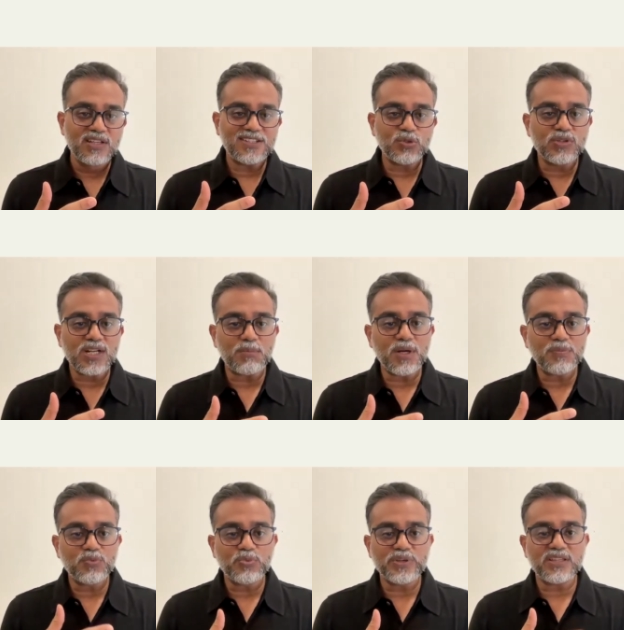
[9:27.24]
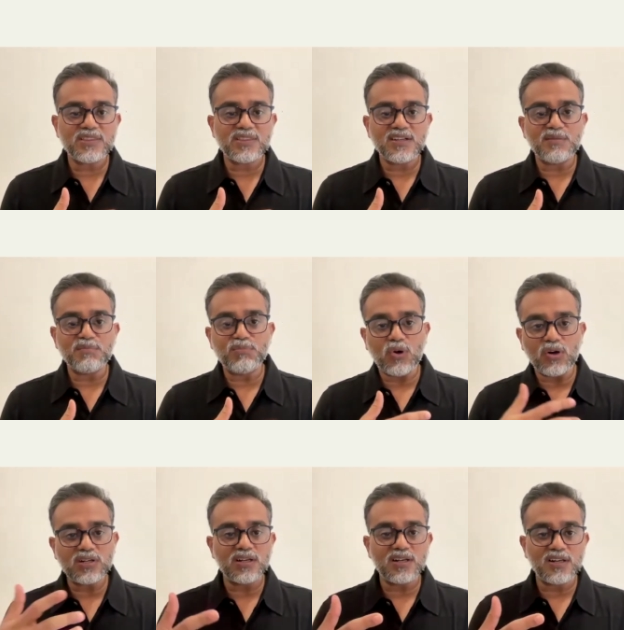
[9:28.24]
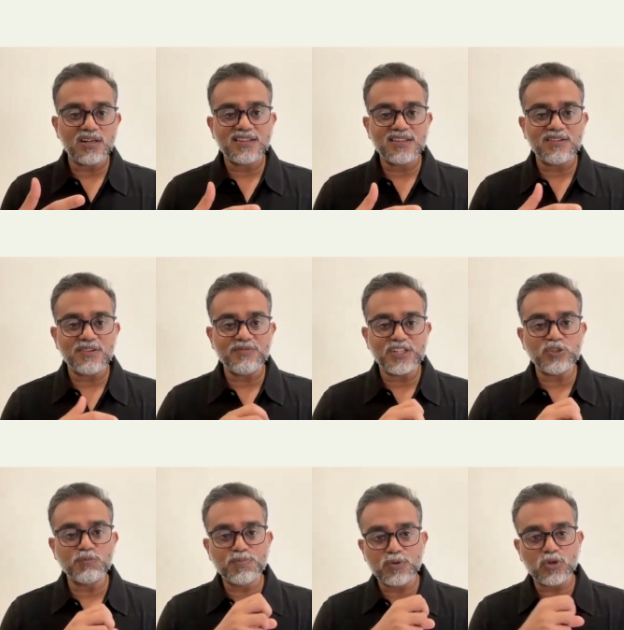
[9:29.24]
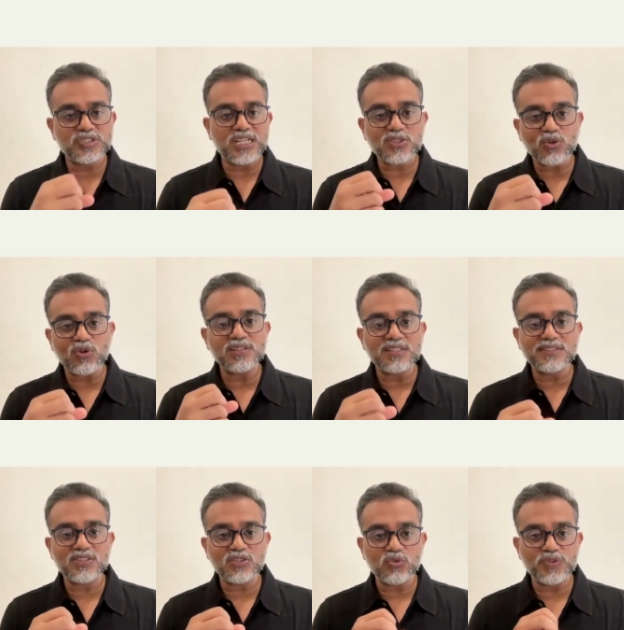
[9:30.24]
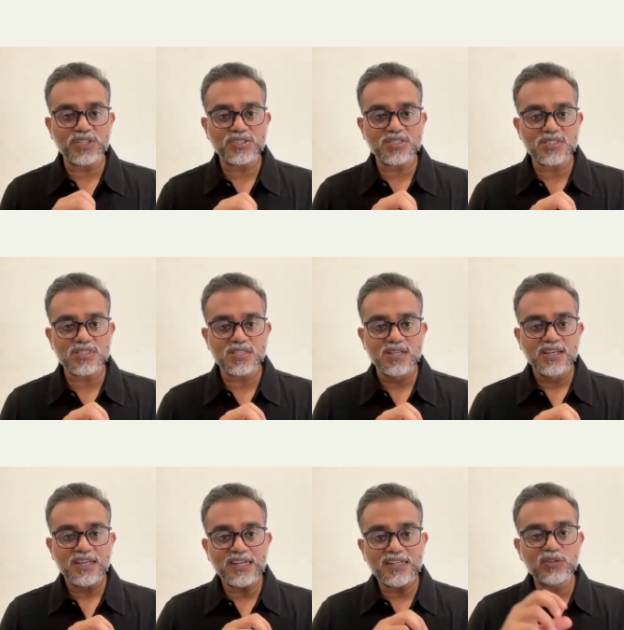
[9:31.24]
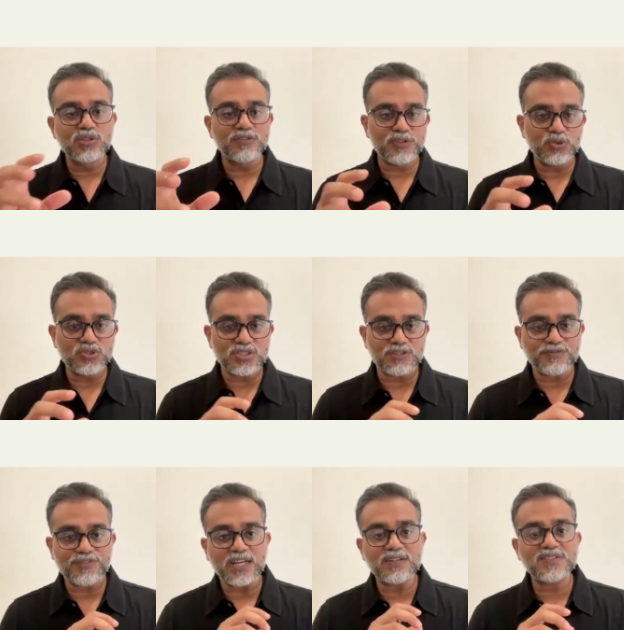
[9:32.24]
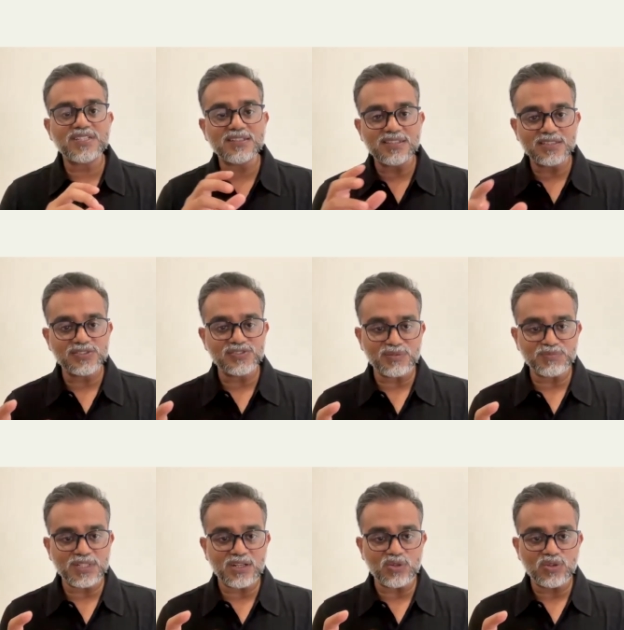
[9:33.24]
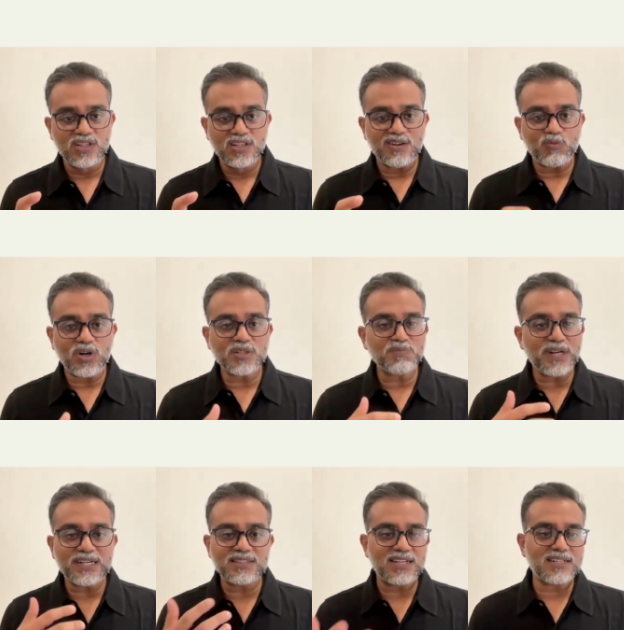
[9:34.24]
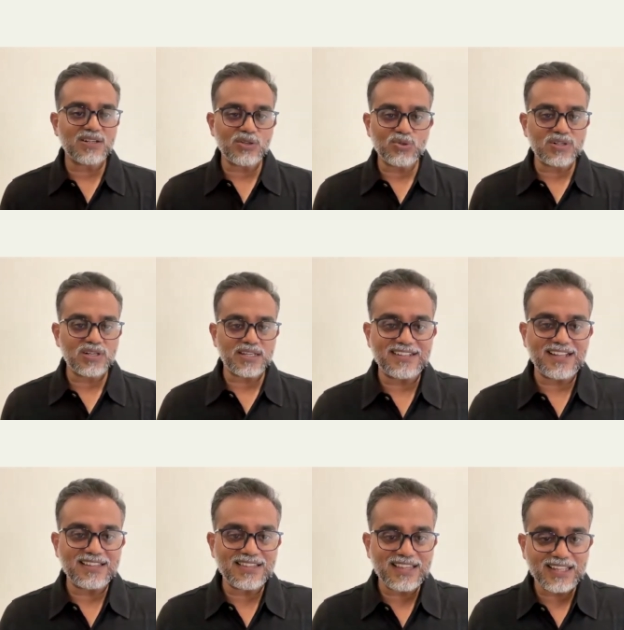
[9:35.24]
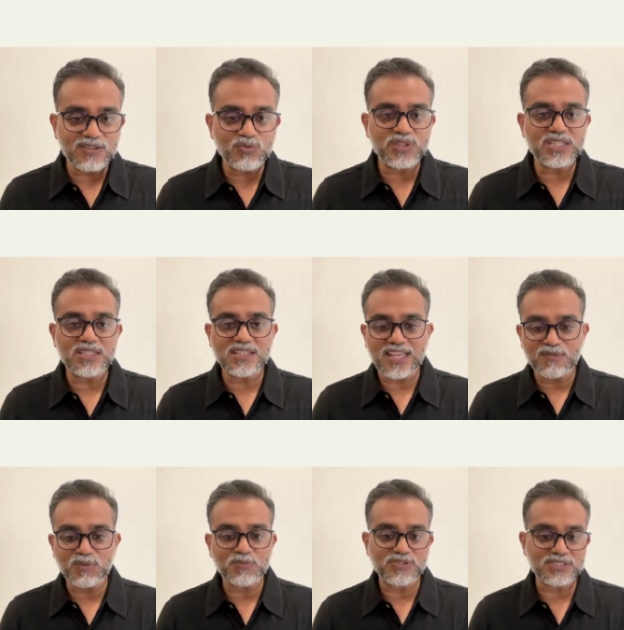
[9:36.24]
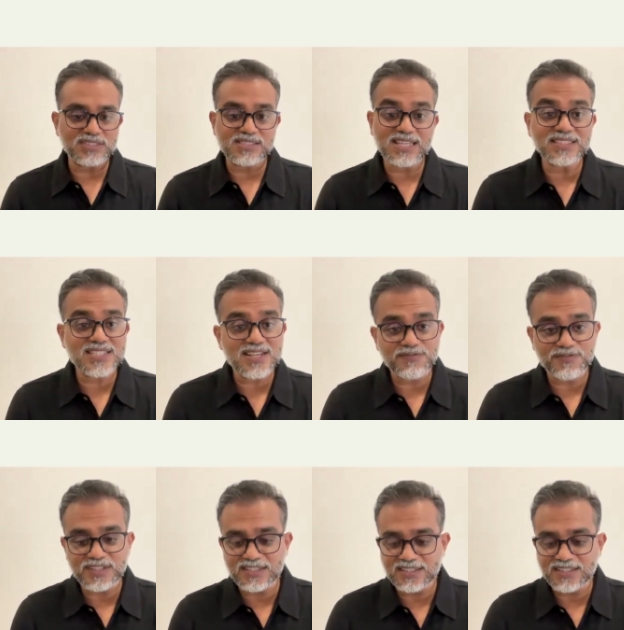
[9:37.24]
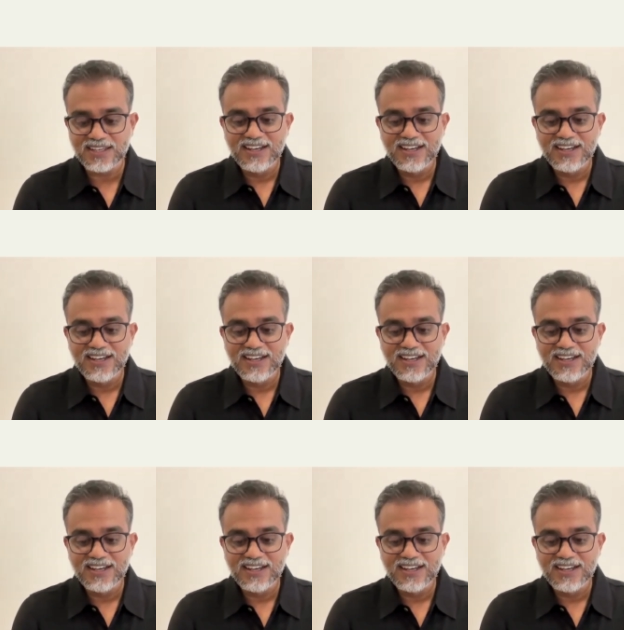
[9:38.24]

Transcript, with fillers: to come up with a model when you project all these innovations into the future, five, ten years from now, what might that look like? And then we came up with this. I say we